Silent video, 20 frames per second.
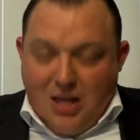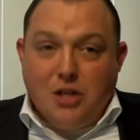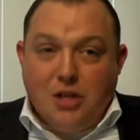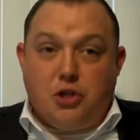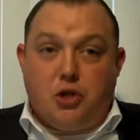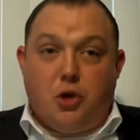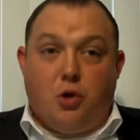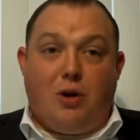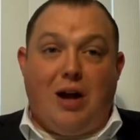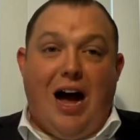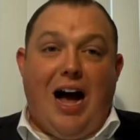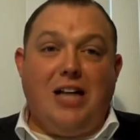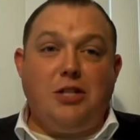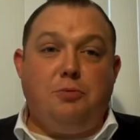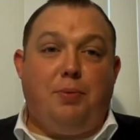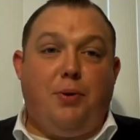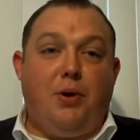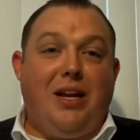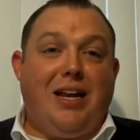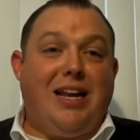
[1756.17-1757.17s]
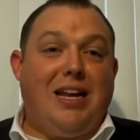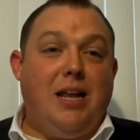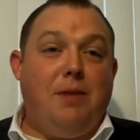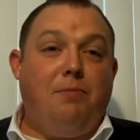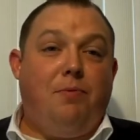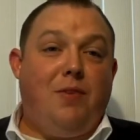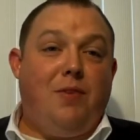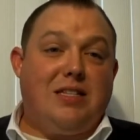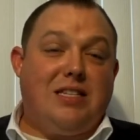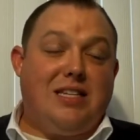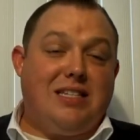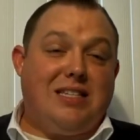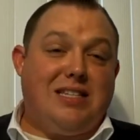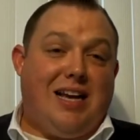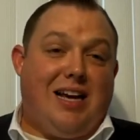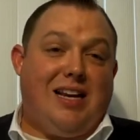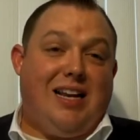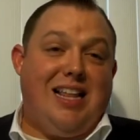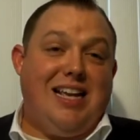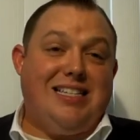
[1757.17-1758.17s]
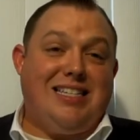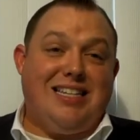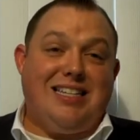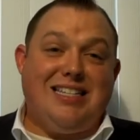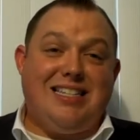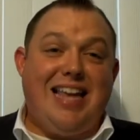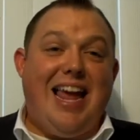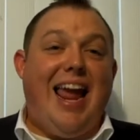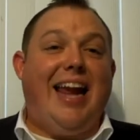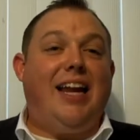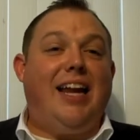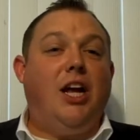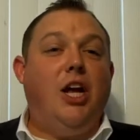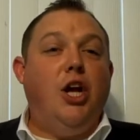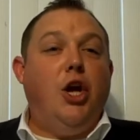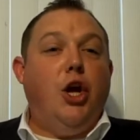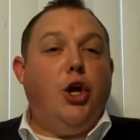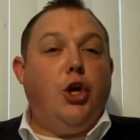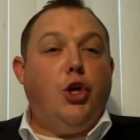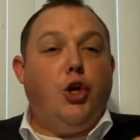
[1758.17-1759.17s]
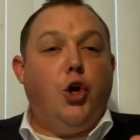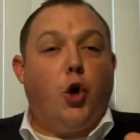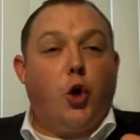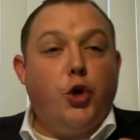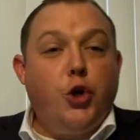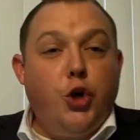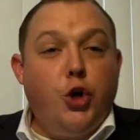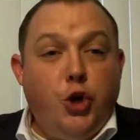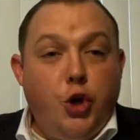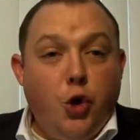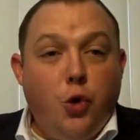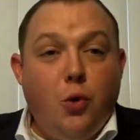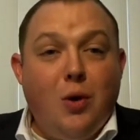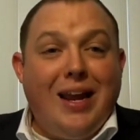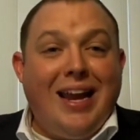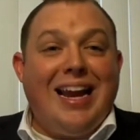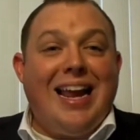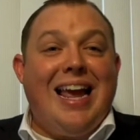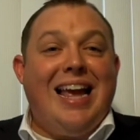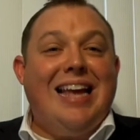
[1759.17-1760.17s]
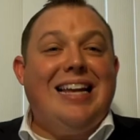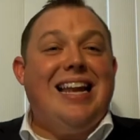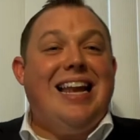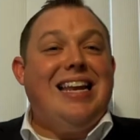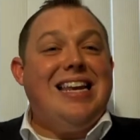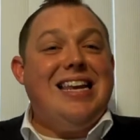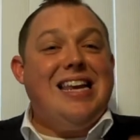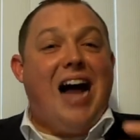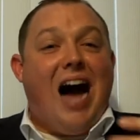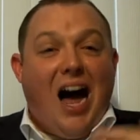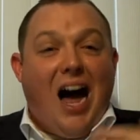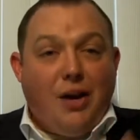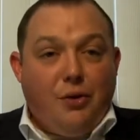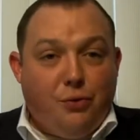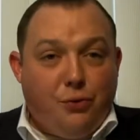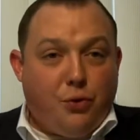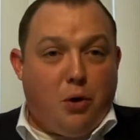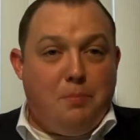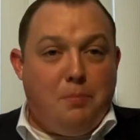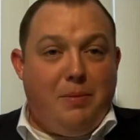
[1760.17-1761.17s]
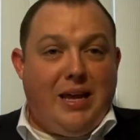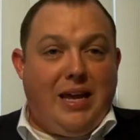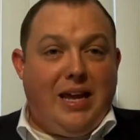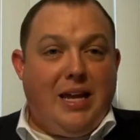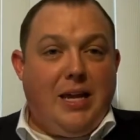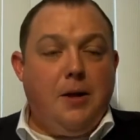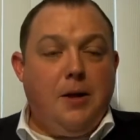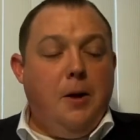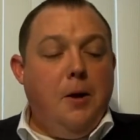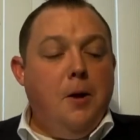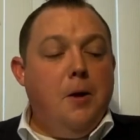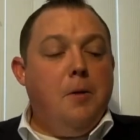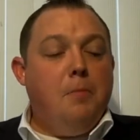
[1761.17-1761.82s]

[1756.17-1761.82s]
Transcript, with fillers: So God's putting an emphasis on this and saying, you're doing it not for me,